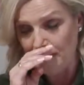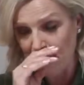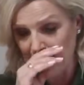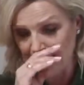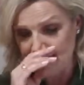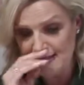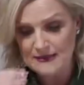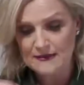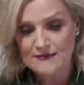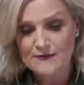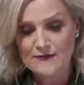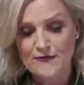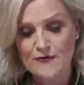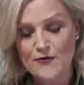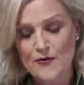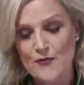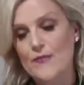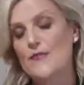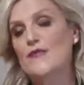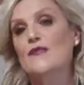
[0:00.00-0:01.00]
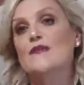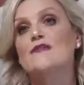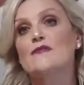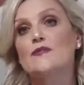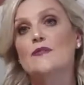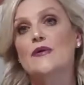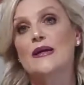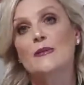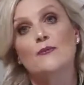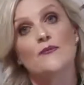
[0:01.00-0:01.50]
as in from
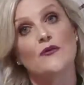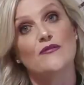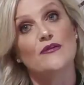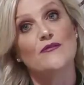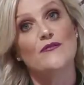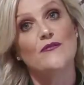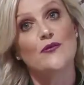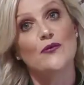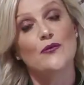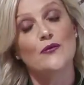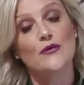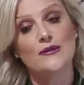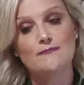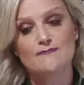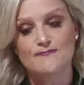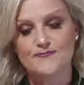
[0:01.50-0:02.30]
this week moving forward.